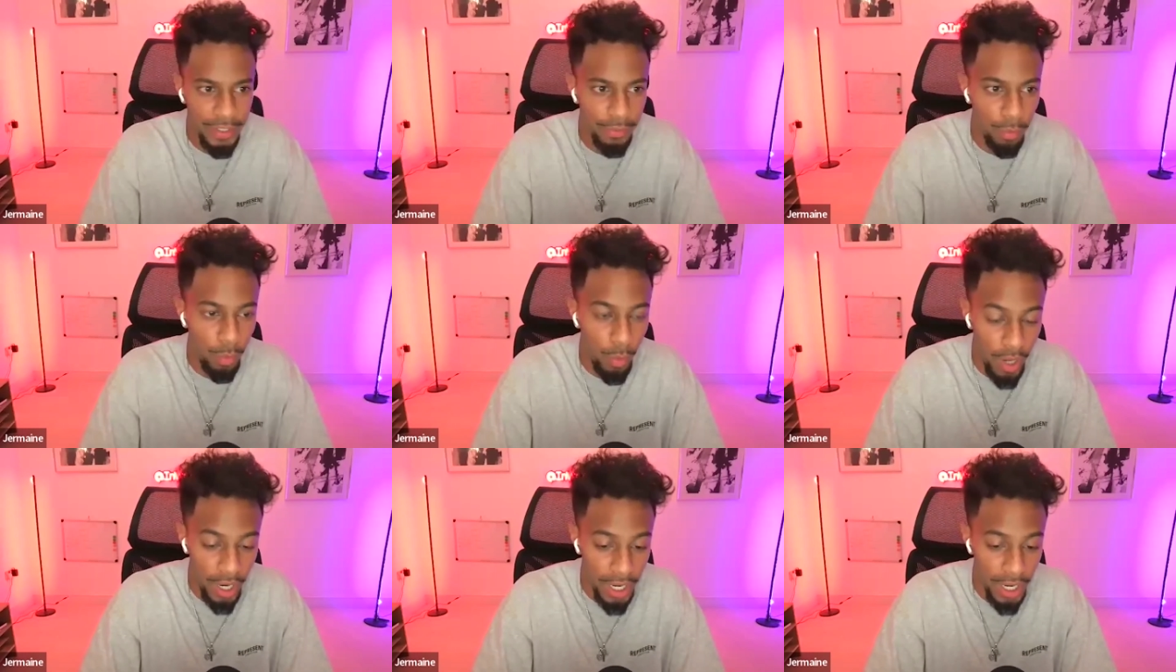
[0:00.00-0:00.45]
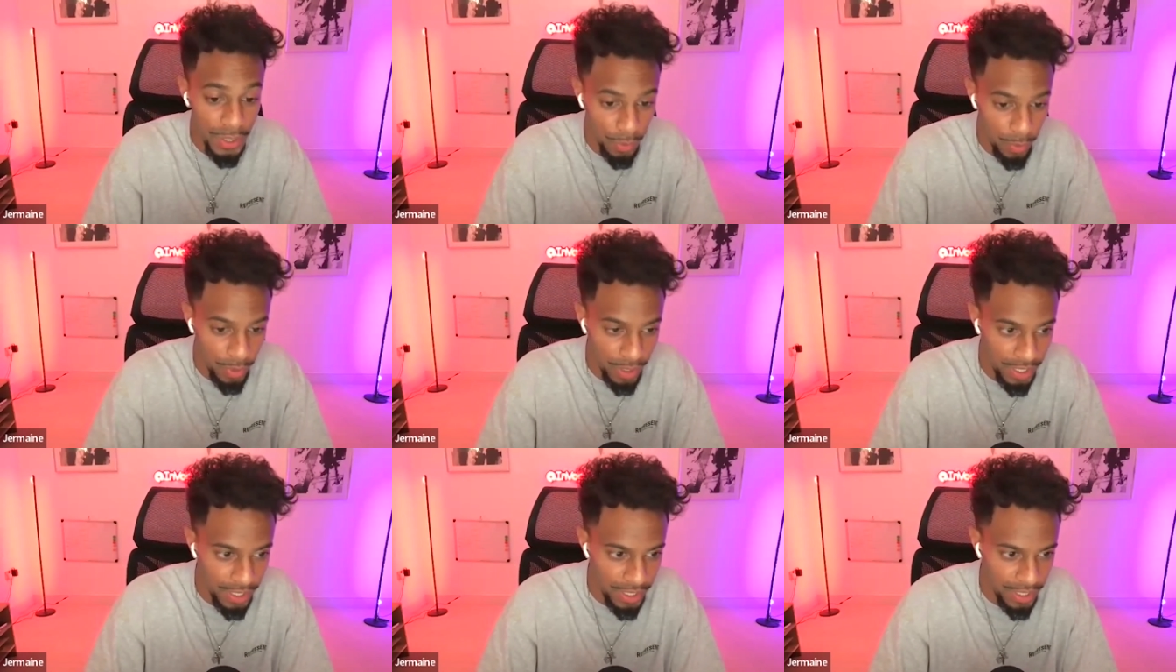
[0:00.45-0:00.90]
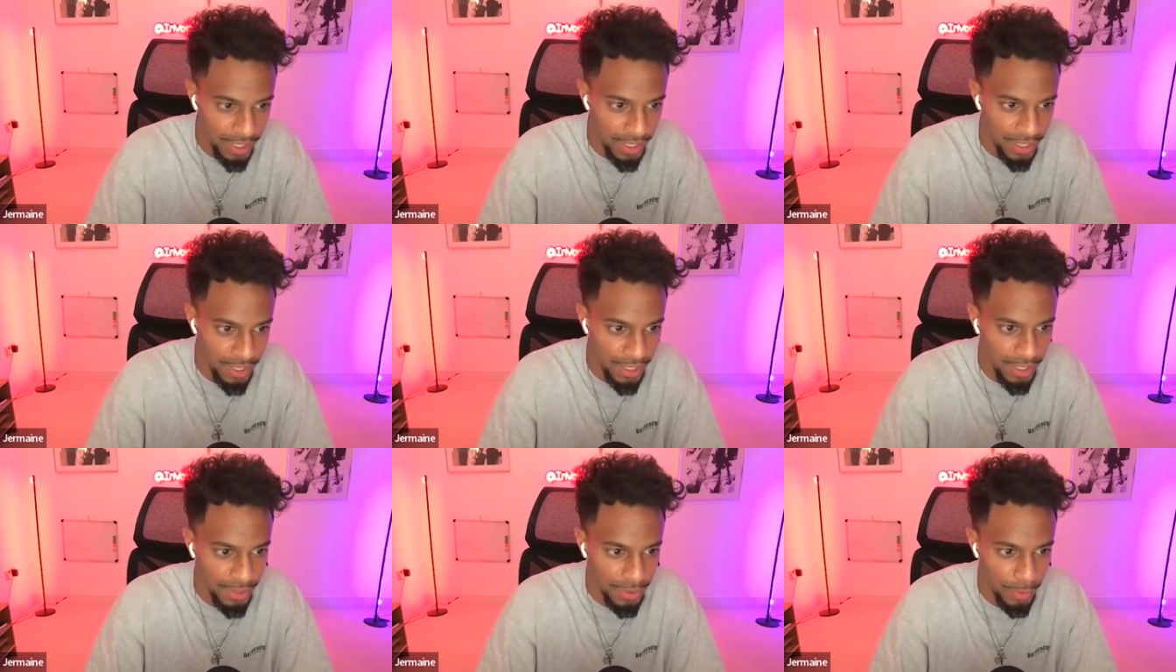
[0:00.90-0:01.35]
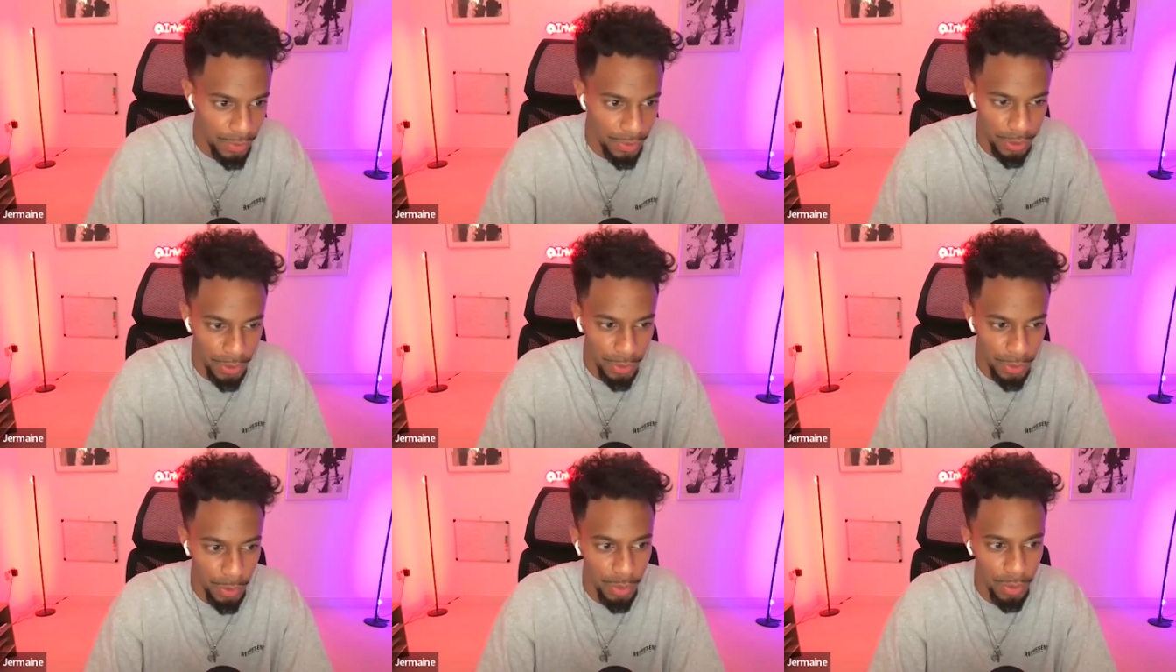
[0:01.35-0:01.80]
of why you're doing it. I don't
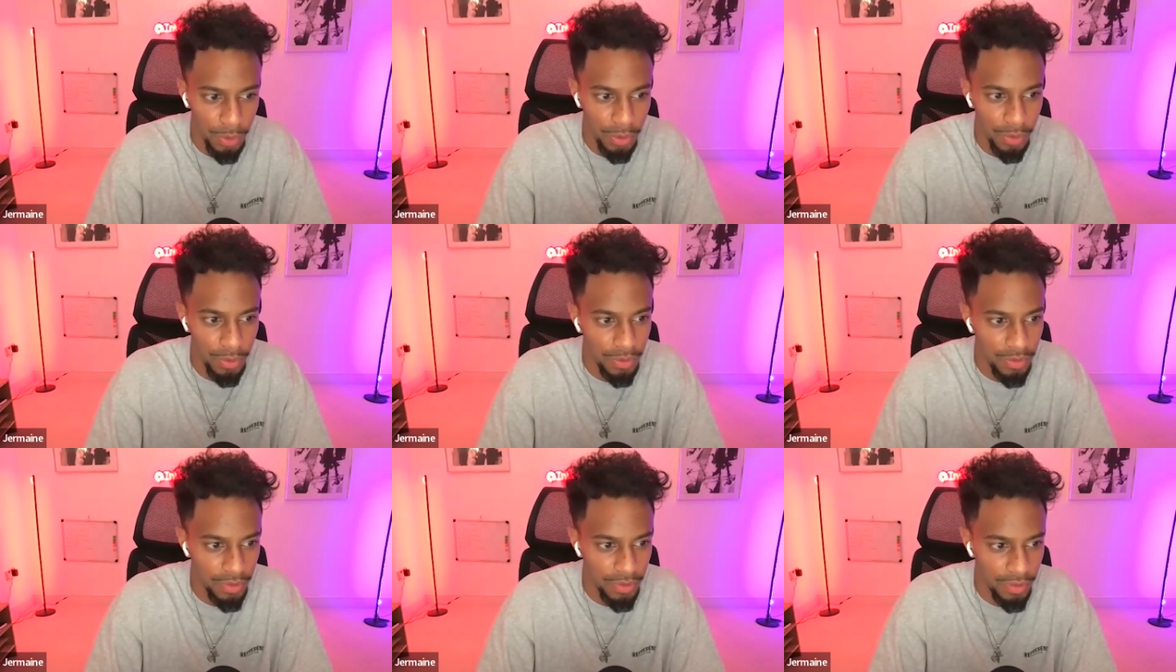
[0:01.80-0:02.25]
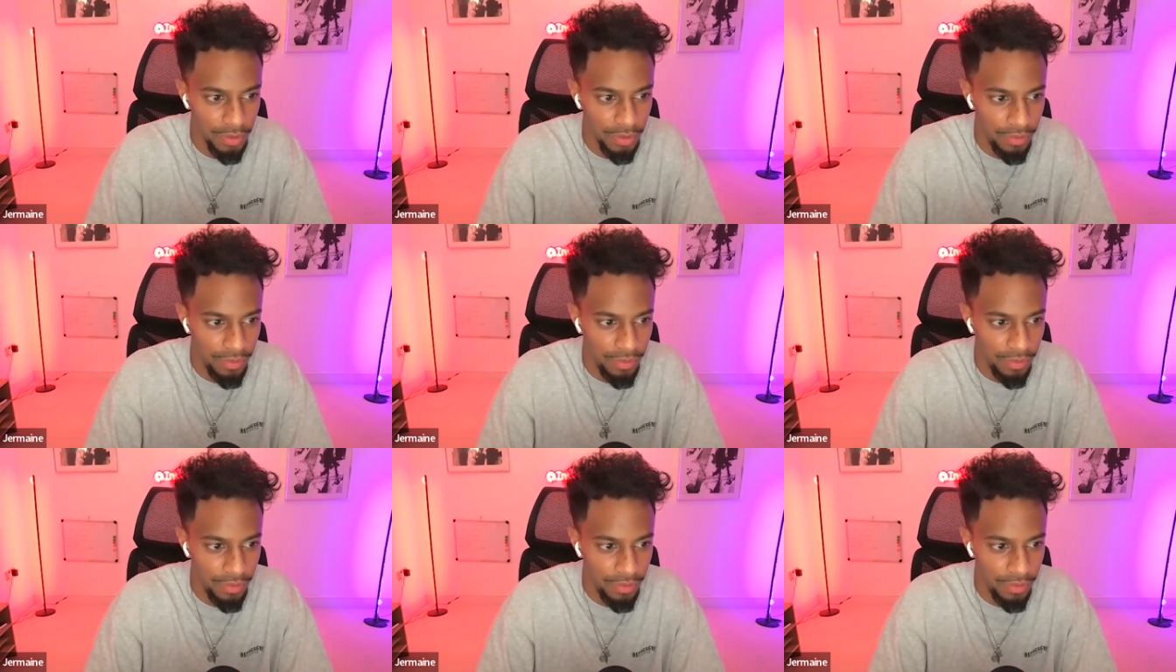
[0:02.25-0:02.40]
want to go all